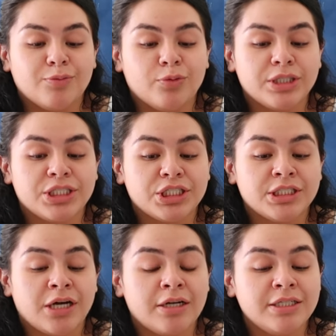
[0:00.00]
which
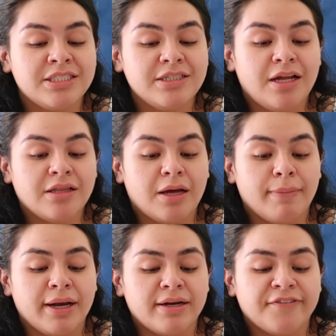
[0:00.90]
is honestly not that
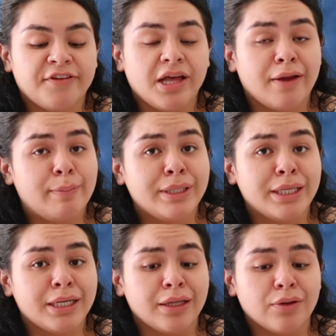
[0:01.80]
bad, and I feel like I've been
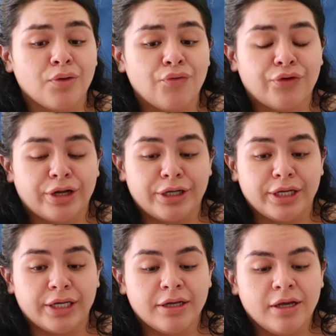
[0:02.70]
eating the whole fucking
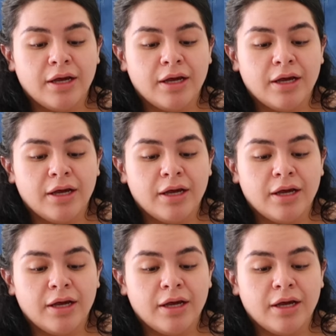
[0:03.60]
day.